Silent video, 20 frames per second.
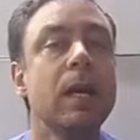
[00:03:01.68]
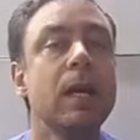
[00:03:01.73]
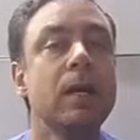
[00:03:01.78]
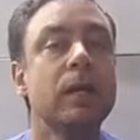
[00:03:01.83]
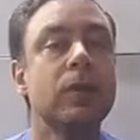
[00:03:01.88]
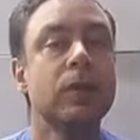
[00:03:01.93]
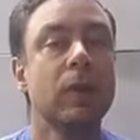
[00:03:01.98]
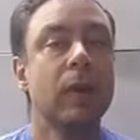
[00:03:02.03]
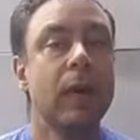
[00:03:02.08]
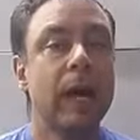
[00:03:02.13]

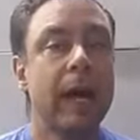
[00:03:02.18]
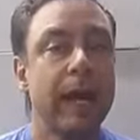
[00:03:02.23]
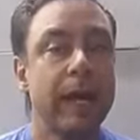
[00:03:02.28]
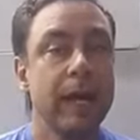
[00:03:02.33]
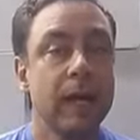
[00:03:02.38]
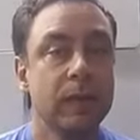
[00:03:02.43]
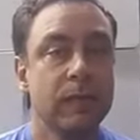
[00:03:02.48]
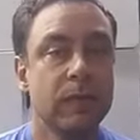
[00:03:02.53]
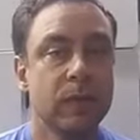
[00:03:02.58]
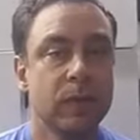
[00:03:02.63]
So I
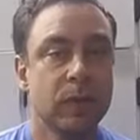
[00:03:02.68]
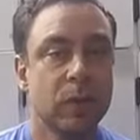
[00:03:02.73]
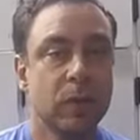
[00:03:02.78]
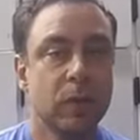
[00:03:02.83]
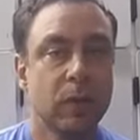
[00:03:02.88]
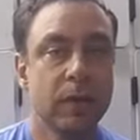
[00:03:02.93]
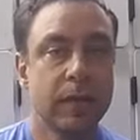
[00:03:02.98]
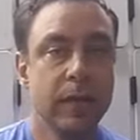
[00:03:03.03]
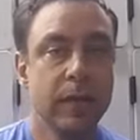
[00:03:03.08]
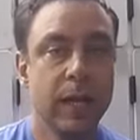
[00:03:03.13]
have what's
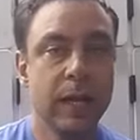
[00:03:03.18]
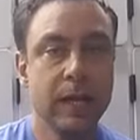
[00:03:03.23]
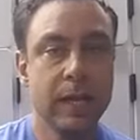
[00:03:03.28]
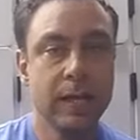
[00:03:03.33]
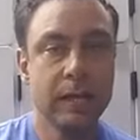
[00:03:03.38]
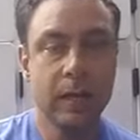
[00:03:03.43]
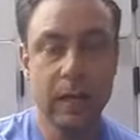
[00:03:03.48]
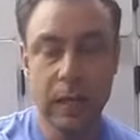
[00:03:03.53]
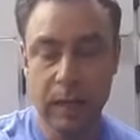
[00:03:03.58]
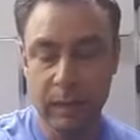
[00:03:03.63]
called
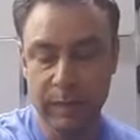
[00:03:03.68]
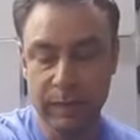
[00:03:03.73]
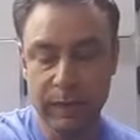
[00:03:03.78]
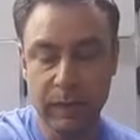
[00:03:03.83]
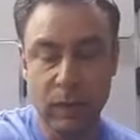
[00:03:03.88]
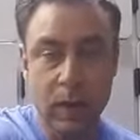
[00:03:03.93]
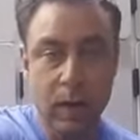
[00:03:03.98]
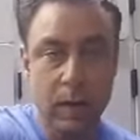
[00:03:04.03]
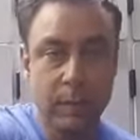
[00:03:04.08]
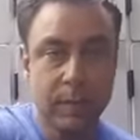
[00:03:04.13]
Indian club
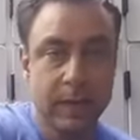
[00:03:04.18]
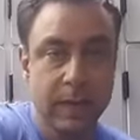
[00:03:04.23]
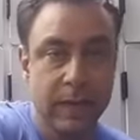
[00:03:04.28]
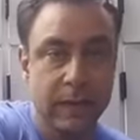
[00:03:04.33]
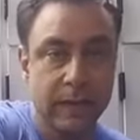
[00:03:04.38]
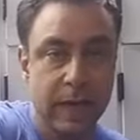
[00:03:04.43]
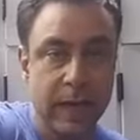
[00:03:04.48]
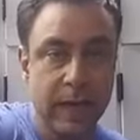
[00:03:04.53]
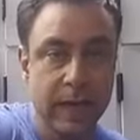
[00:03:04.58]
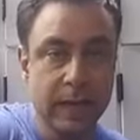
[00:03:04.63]
forearms. They
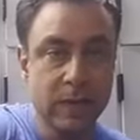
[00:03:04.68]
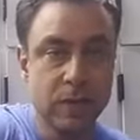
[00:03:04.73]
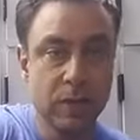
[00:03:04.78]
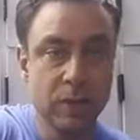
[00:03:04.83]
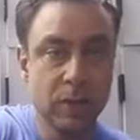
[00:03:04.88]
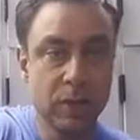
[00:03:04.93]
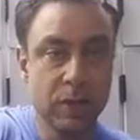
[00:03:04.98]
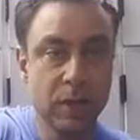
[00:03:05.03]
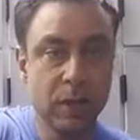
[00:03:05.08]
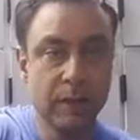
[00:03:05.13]
have high
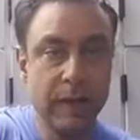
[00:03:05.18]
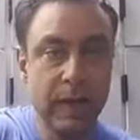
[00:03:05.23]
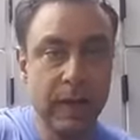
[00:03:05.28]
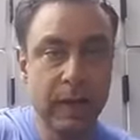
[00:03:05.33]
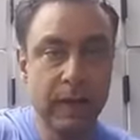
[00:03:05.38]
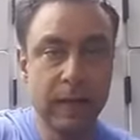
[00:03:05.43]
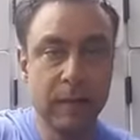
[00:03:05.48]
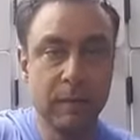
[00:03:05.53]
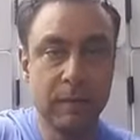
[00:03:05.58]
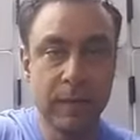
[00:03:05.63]
insertion, very
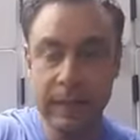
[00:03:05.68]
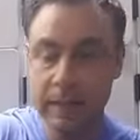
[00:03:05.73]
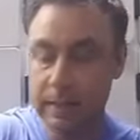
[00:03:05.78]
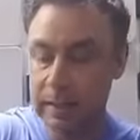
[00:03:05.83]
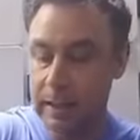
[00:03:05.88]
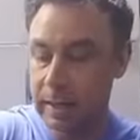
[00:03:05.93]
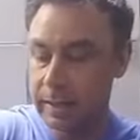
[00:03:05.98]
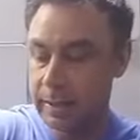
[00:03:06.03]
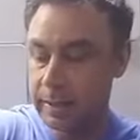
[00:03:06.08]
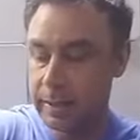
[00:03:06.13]
little
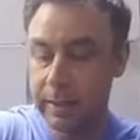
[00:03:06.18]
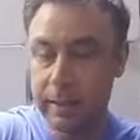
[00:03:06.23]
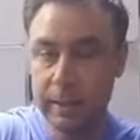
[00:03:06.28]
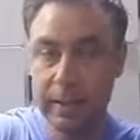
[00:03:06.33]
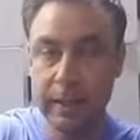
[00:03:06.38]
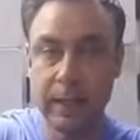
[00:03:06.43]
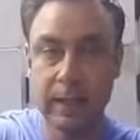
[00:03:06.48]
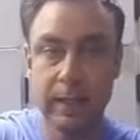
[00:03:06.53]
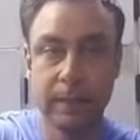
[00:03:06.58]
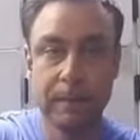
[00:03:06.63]
muscle until
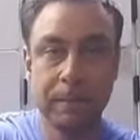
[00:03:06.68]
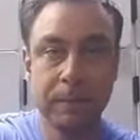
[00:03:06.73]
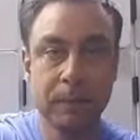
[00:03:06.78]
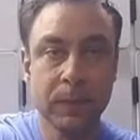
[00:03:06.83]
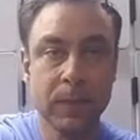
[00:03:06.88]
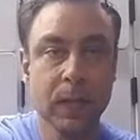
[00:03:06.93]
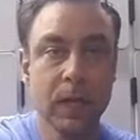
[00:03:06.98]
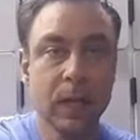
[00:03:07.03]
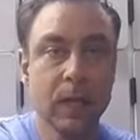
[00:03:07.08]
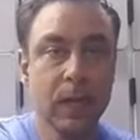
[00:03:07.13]
here.
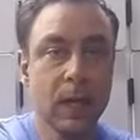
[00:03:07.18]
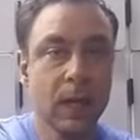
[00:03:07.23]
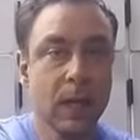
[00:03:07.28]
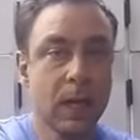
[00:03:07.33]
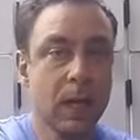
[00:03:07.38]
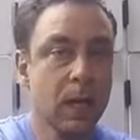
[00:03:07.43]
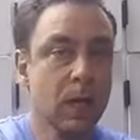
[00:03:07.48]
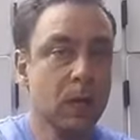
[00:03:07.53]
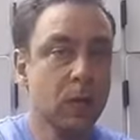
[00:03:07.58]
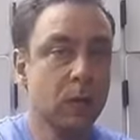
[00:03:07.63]

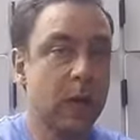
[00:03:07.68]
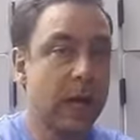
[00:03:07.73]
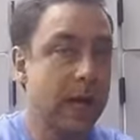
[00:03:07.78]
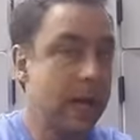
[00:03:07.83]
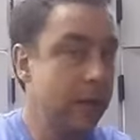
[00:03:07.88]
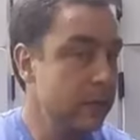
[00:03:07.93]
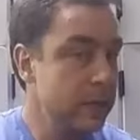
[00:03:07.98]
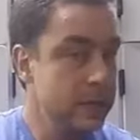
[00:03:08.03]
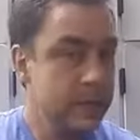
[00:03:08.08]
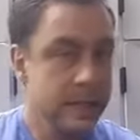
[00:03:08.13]
So
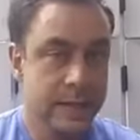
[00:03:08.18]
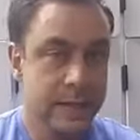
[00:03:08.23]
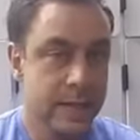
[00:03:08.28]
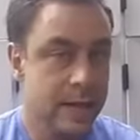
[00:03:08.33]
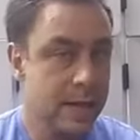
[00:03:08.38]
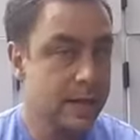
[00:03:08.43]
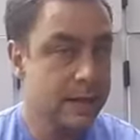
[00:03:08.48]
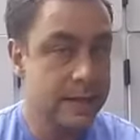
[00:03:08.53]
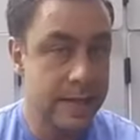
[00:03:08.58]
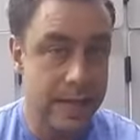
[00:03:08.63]
I will just
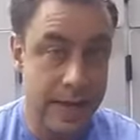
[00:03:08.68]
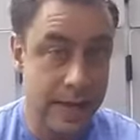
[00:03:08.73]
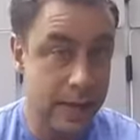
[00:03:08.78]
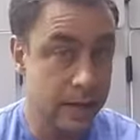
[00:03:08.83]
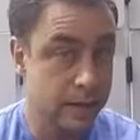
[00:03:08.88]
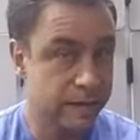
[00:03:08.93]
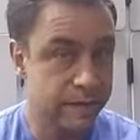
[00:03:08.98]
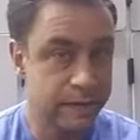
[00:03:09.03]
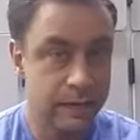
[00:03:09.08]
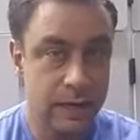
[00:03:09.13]
not
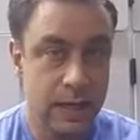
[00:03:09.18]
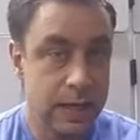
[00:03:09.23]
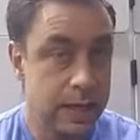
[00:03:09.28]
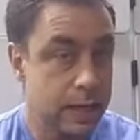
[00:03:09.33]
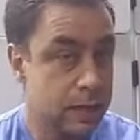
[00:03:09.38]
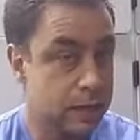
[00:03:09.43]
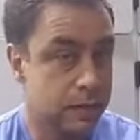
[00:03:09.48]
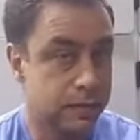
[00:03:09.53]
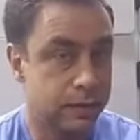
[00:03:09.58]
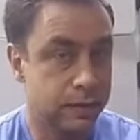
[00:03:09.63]
have Phil
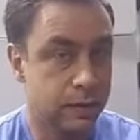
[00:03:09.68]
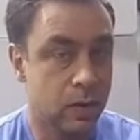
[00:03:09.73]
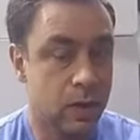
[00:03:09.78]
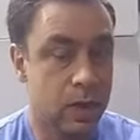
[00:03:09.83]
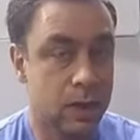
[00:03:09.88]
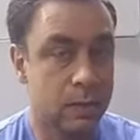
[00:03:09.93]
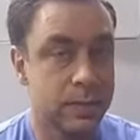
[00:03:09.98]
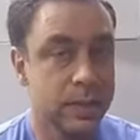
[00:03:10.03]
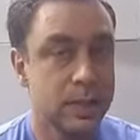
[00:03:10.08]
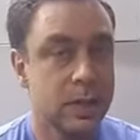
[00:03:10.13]
Heath's
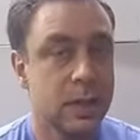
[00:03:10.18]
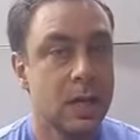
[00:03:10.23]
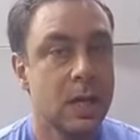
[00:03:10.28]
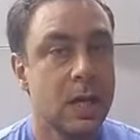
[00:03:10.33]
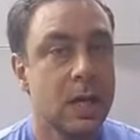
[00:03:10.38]
forearms.